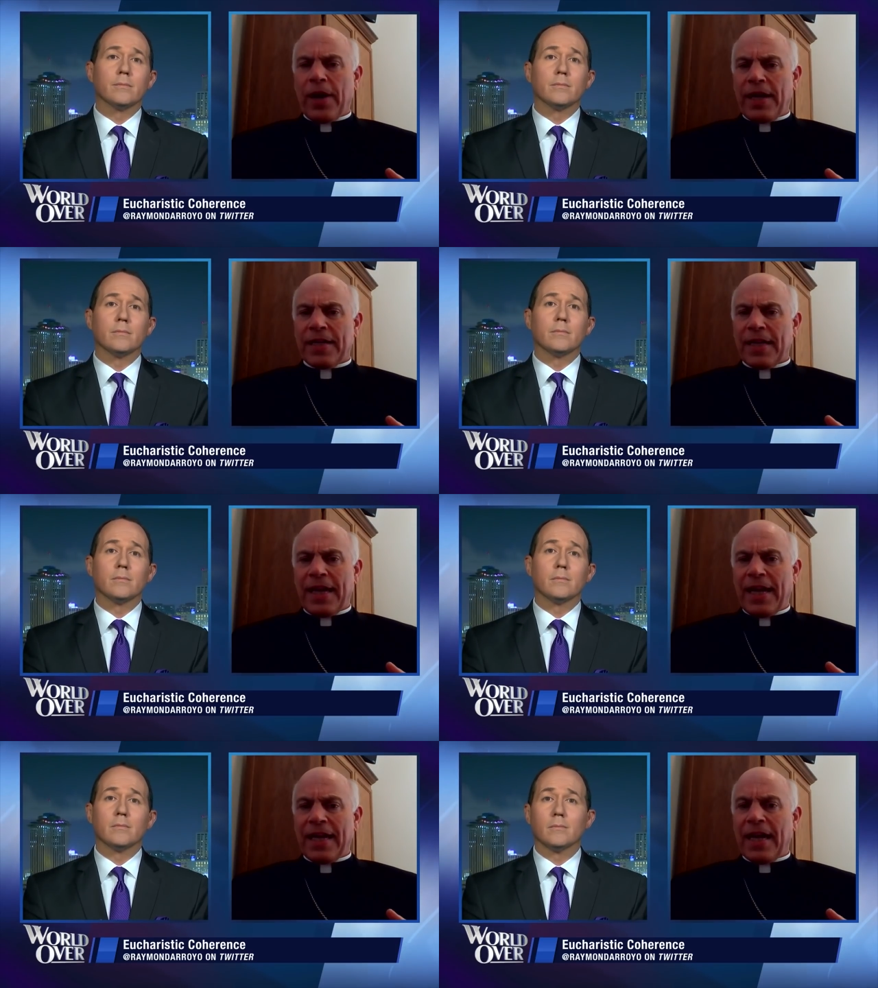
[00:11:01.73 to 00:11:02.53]
Speaker 1: point,
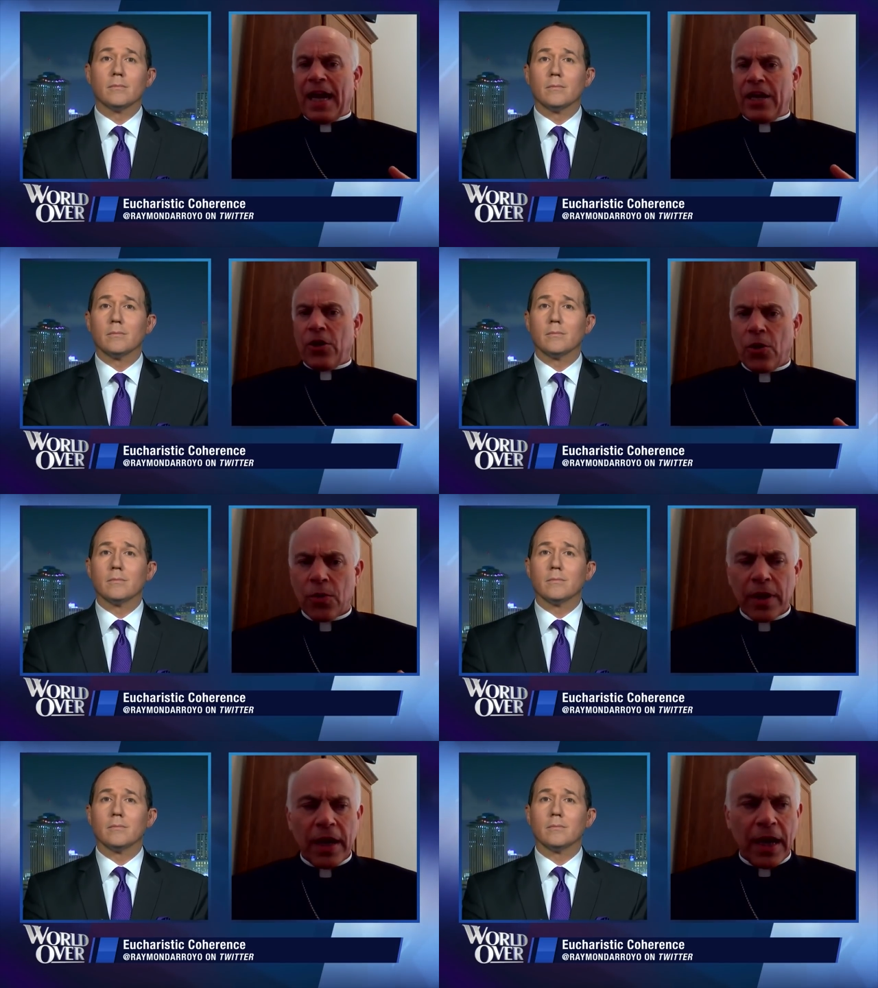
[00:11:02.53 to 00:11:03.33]
and I know
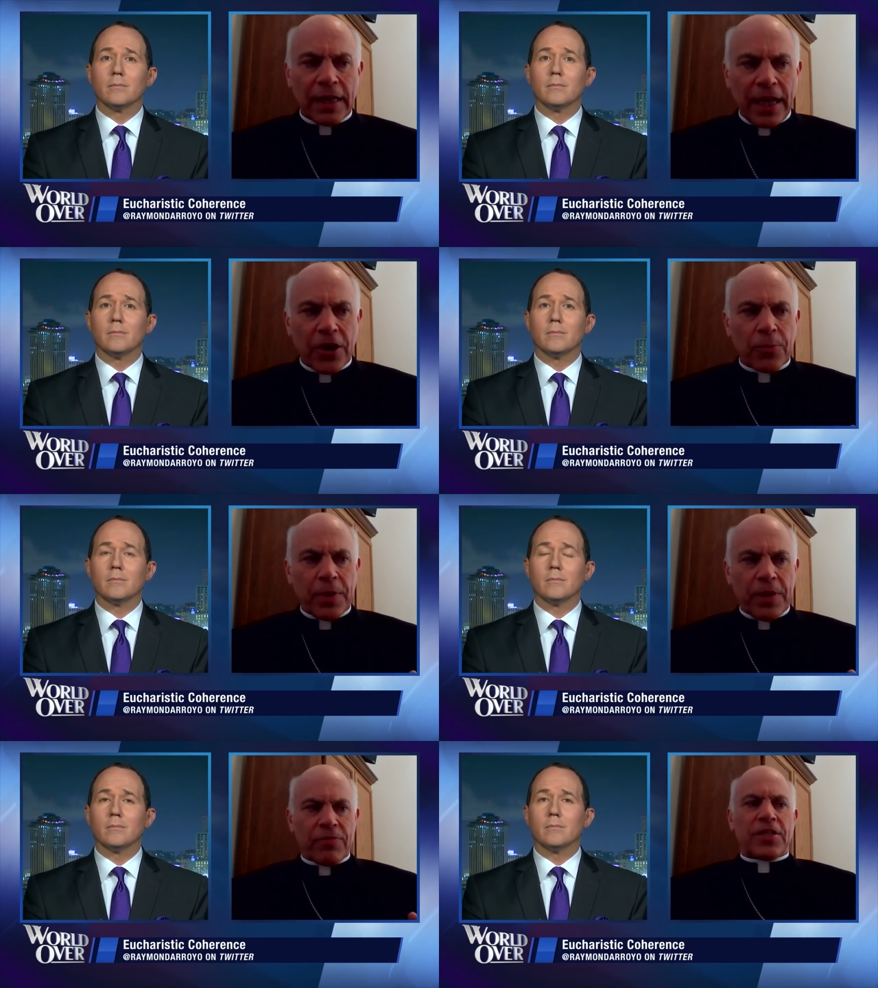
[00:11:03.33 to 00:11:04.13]
a letter
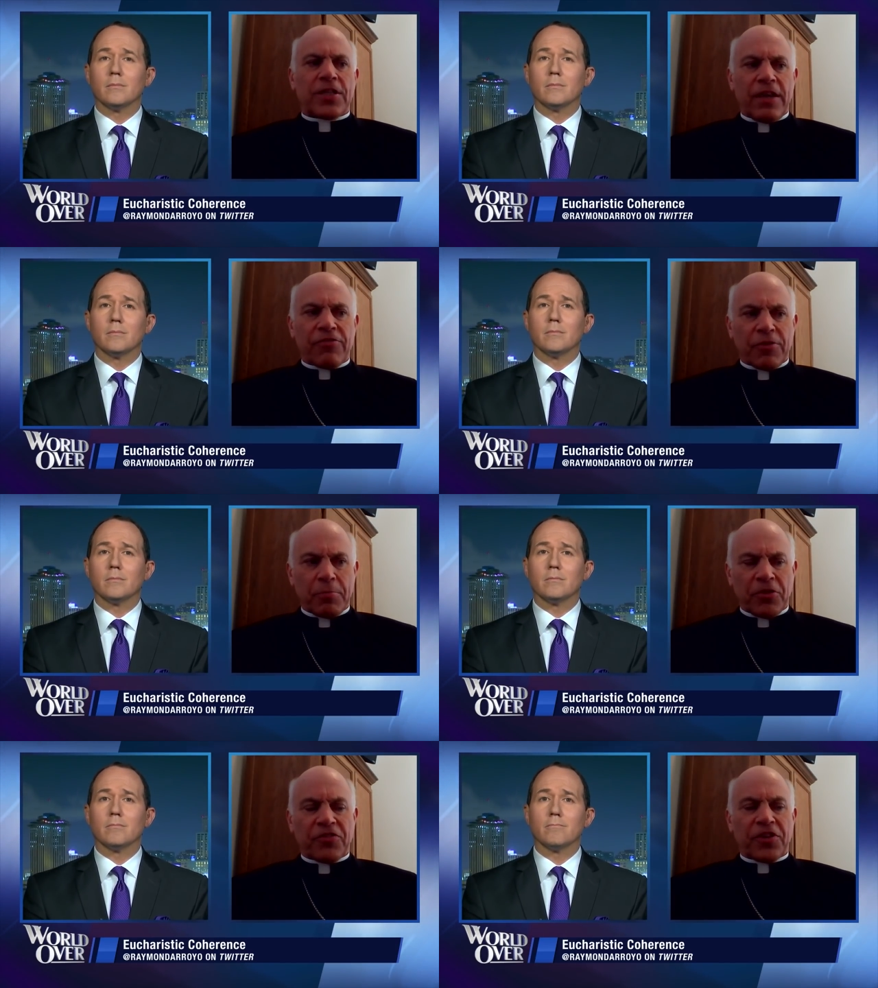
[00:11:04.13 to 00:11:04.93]
we received from an
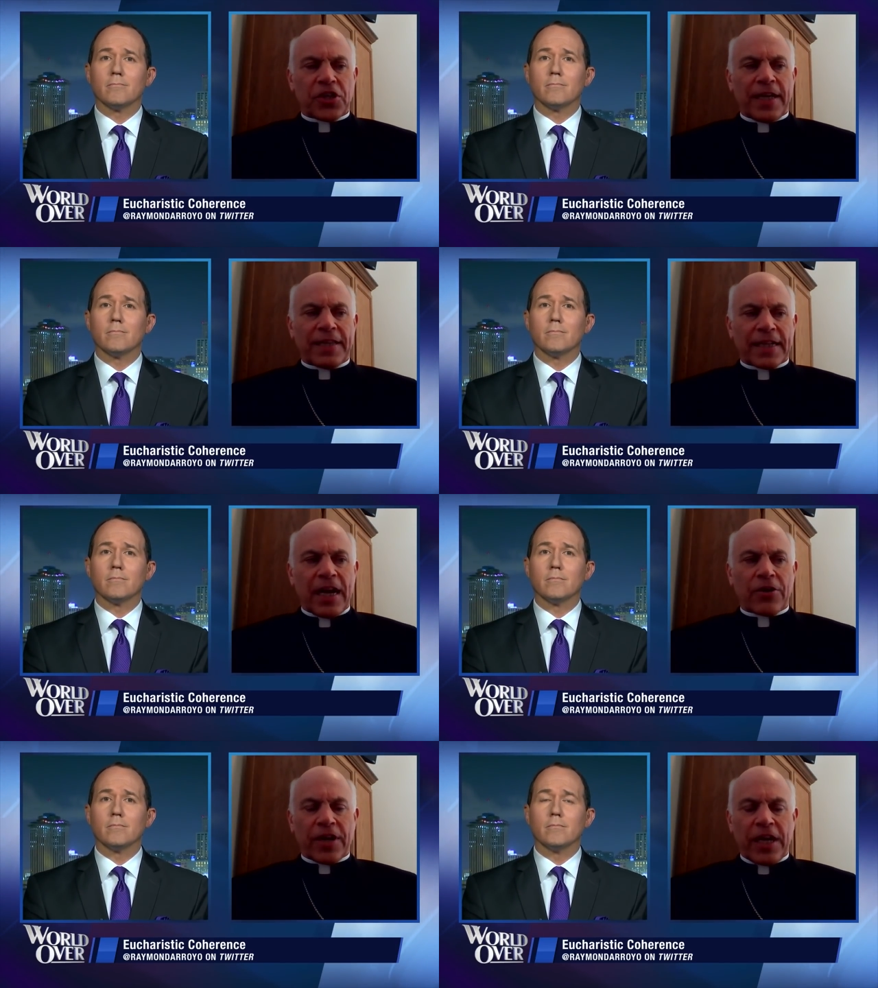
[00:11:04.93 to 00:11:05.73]
official at the
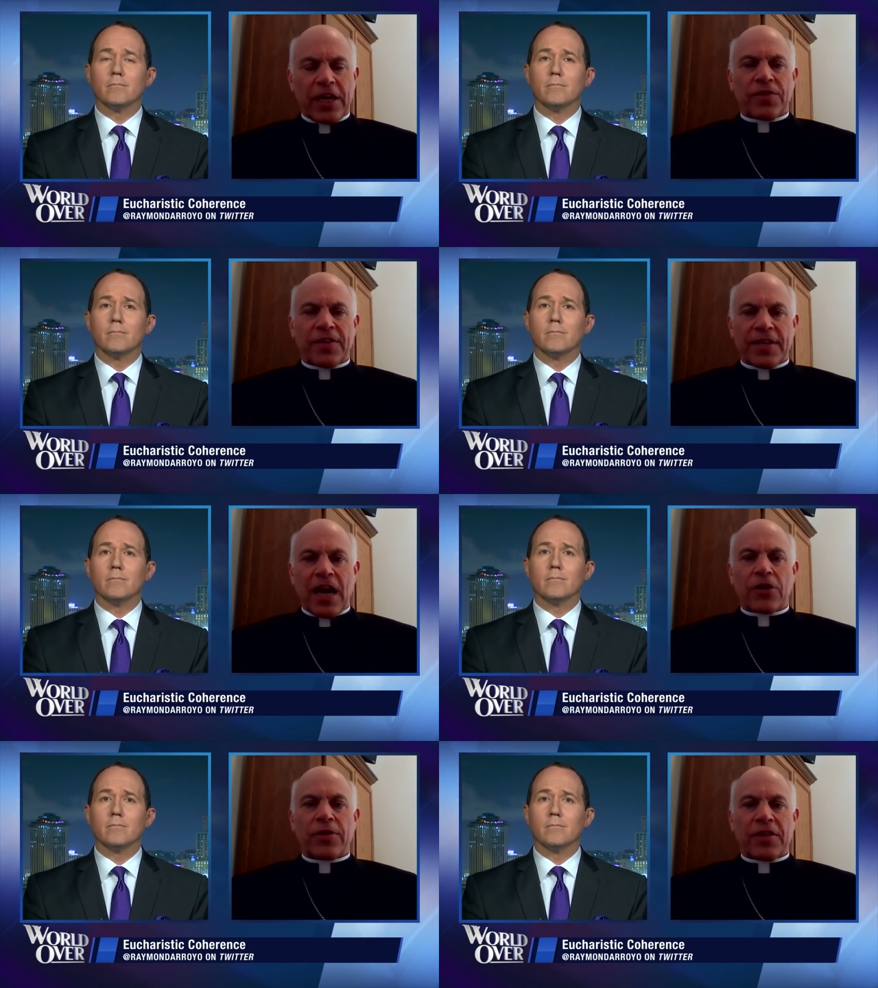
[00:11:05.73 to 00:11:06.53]
Congregation of the
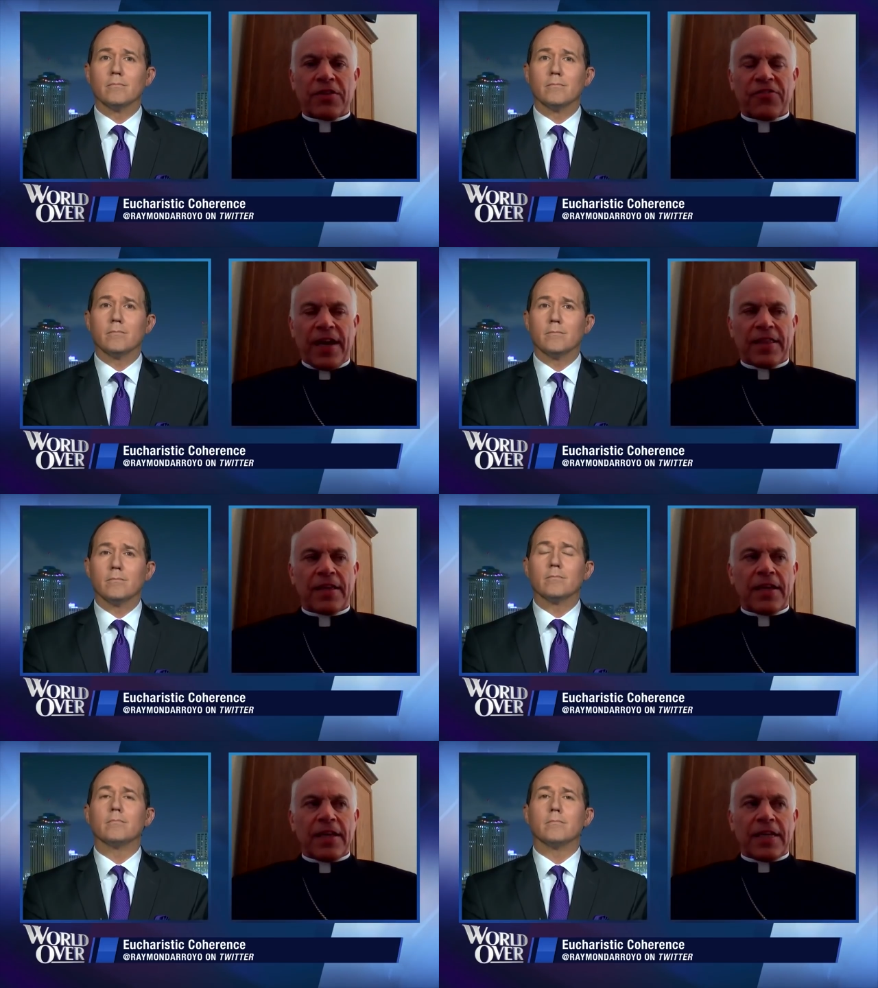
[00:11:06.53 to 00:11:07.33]
Doctrine of the Faith
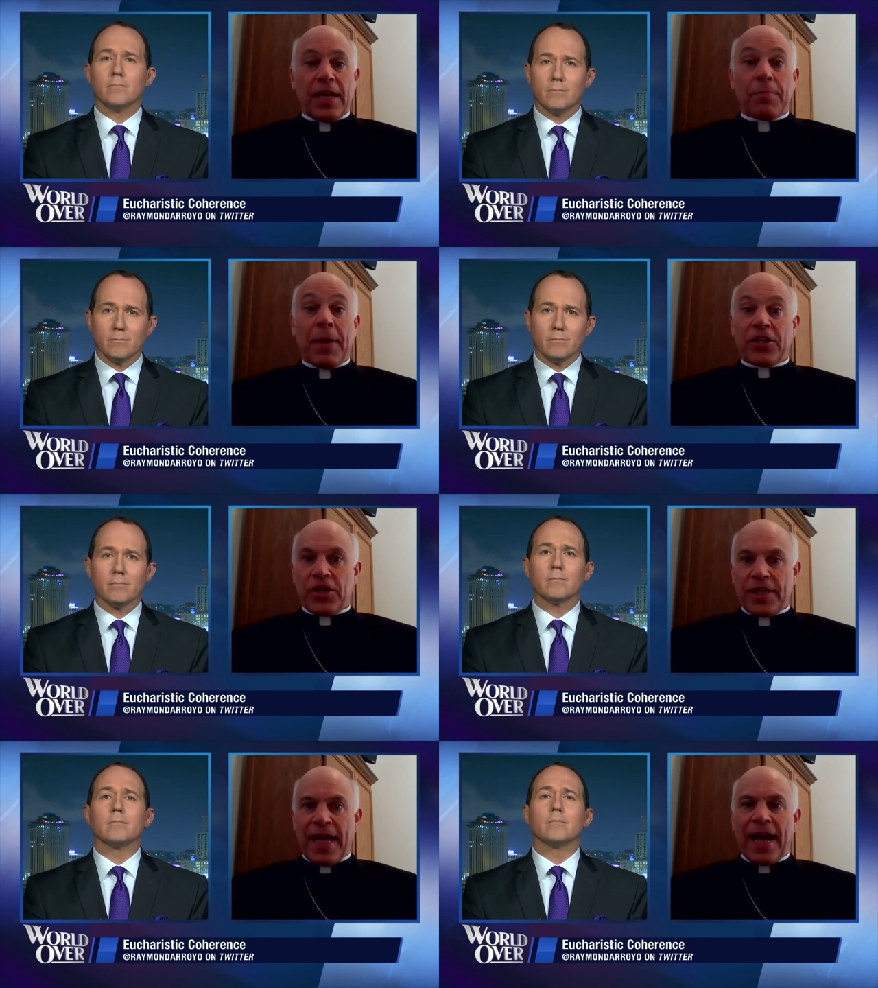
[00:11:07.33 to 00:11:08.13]
did
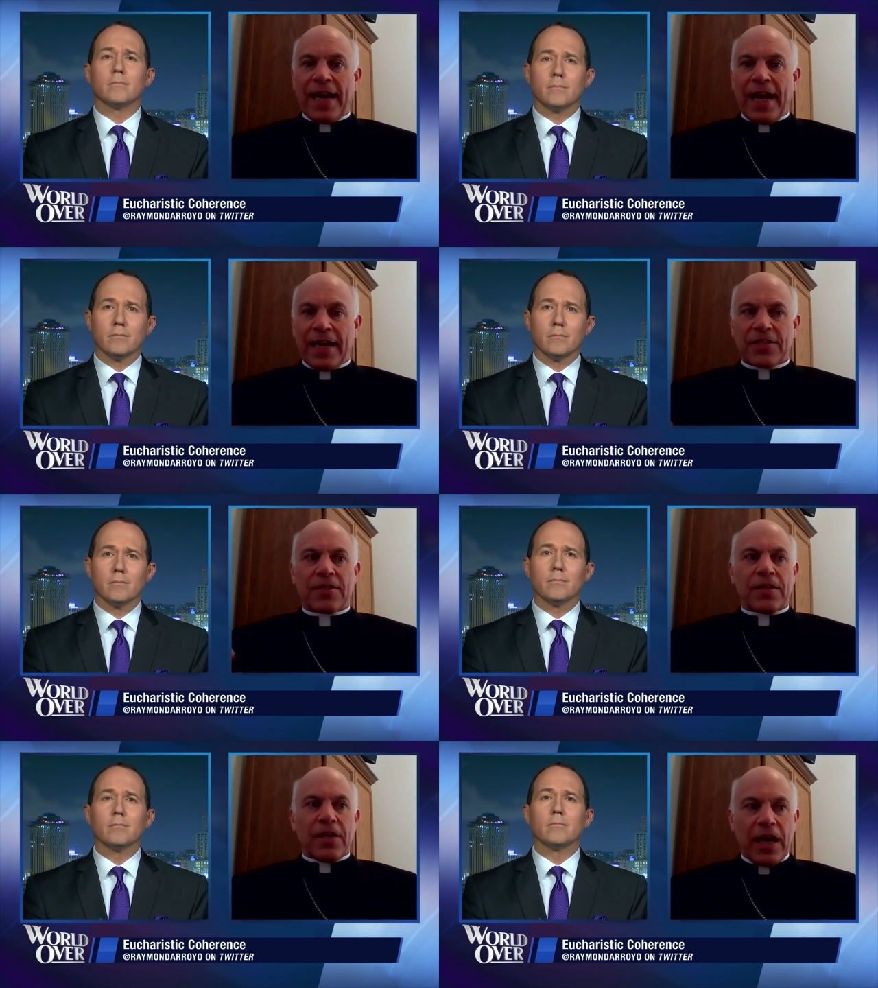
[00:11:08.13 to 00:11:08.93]
mention that
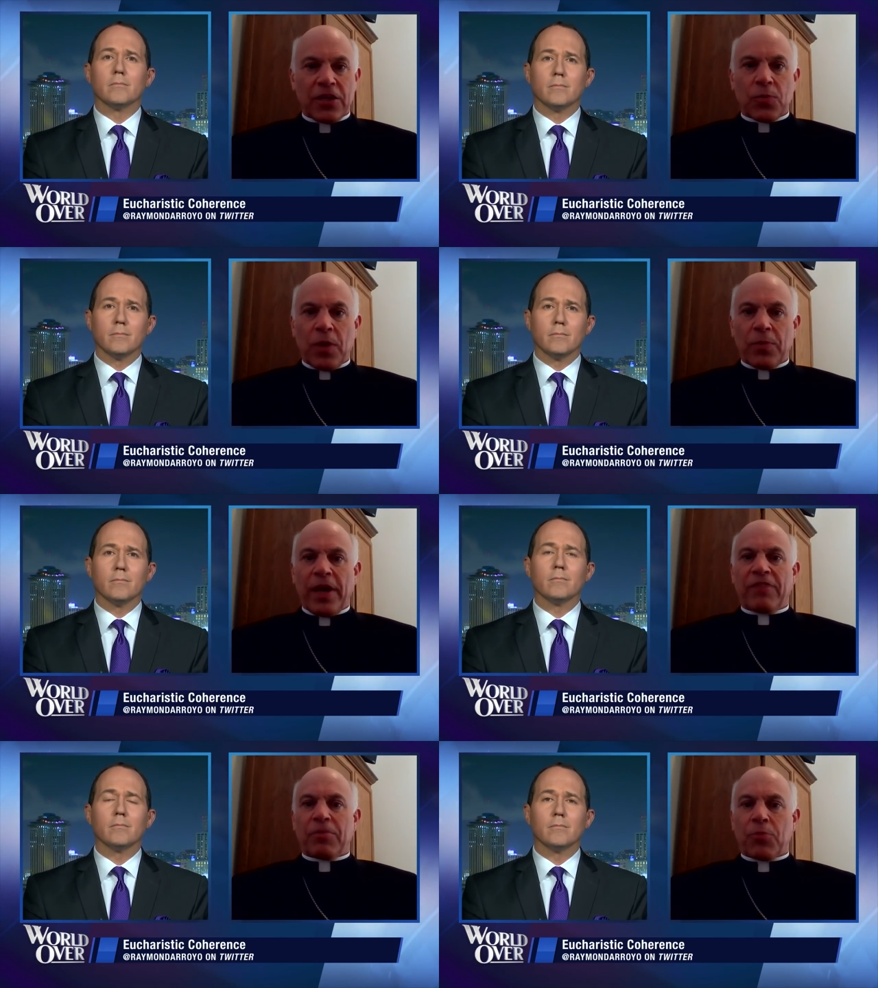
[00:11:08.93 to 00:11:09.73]
as as one
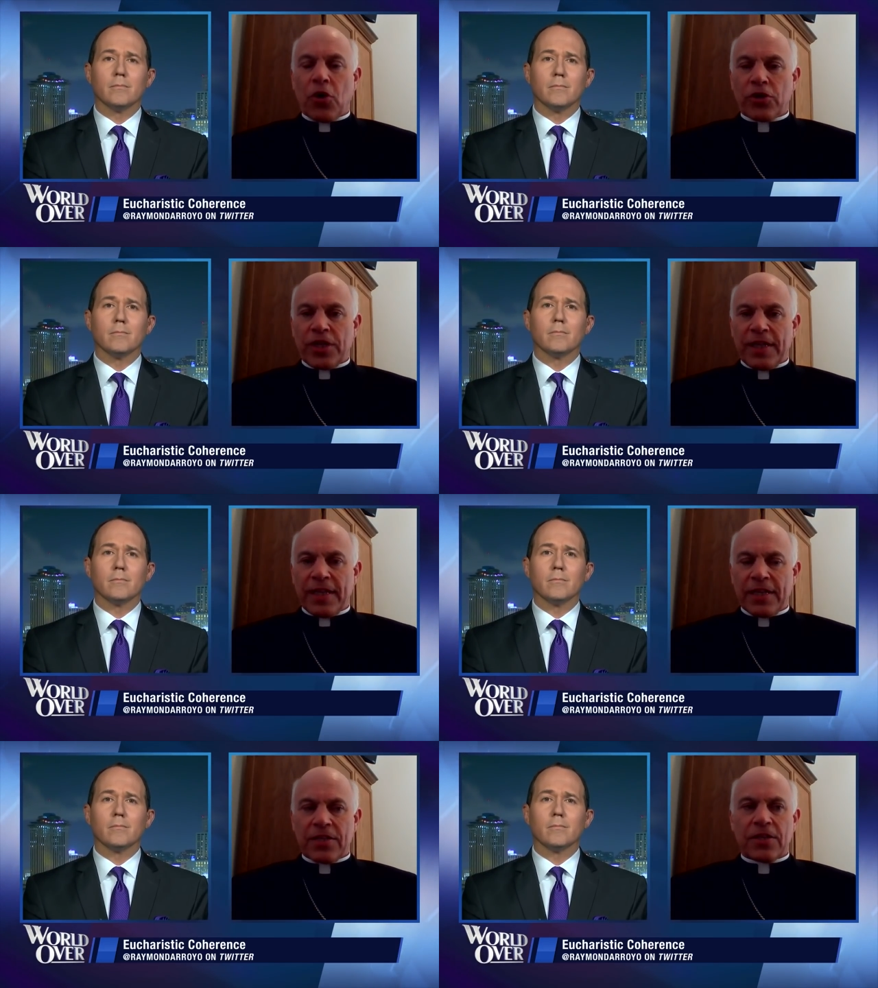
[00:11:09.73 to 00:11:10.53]
way of approaching
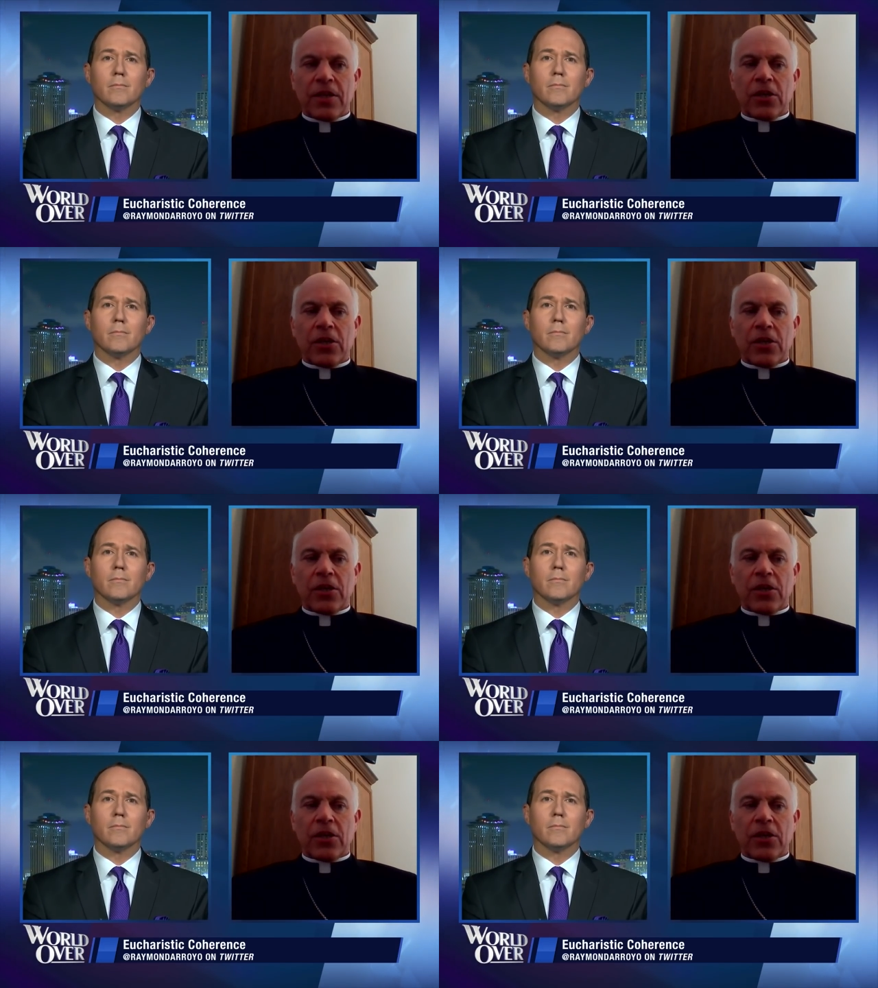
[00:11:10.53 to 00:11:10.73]
this.